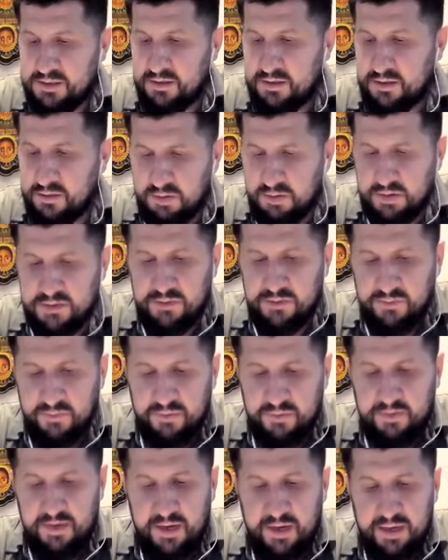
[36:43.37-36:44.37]
the cross of
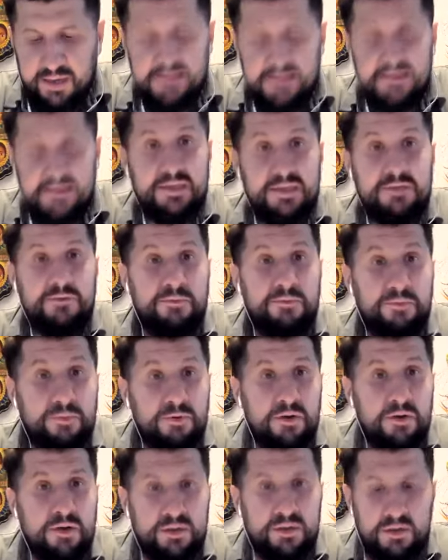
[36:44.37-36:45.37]
Christ is
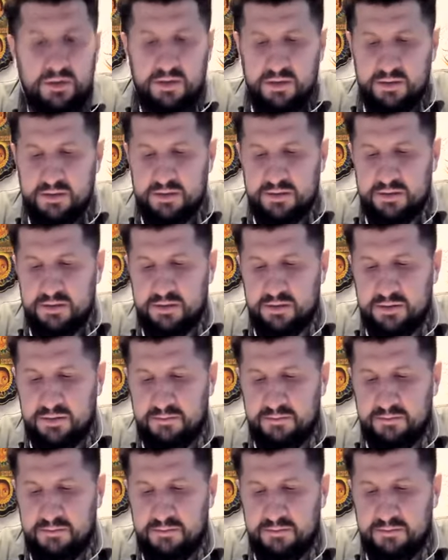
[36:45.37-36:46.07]
foolishness.